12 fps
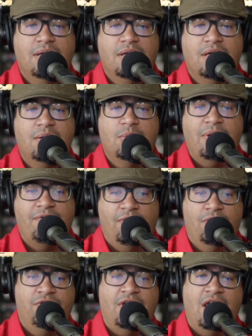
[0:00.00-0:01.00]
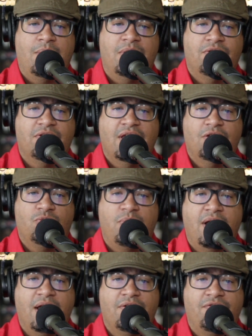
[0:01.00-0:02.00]
get into my first game, and it's against
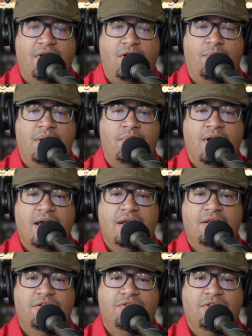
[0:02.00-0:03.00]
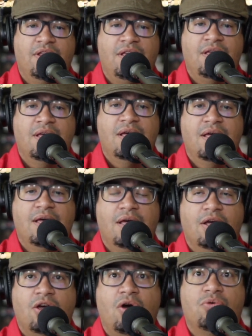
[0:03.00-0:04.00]
Brian Farabee. Brian is the
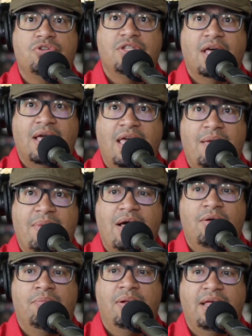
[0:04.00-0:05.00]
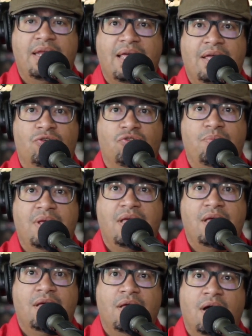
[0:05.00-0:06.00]
coach that came out and played against
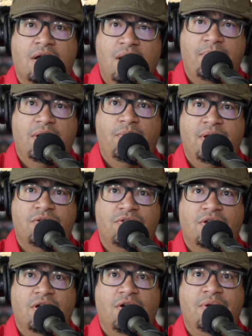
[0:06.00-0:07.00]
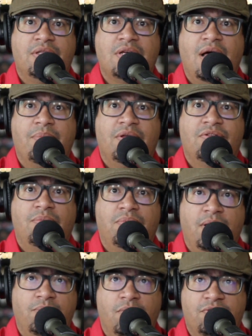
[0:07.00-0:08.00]
me a couple of weeks ago. He taught me some
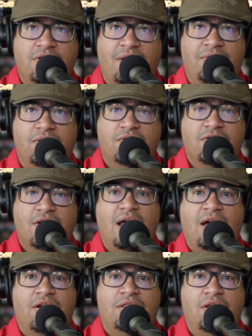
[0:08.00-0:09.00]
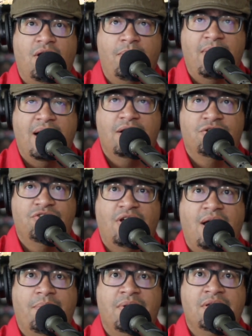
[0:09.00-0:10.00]
Blood Bowl 7s out at the Armada
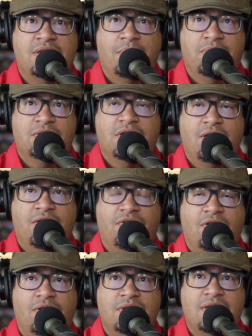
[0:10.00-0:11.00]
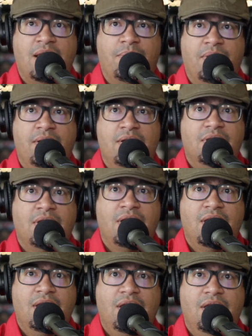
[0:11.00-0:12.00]
shop in Temple Terrace here in Tampa.
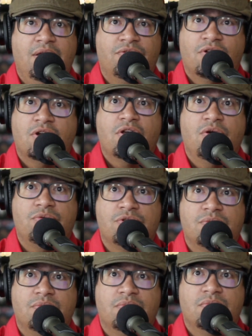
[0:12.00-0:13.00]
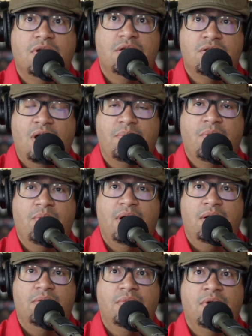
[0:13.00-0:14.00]
He is a good coach. He taught me well.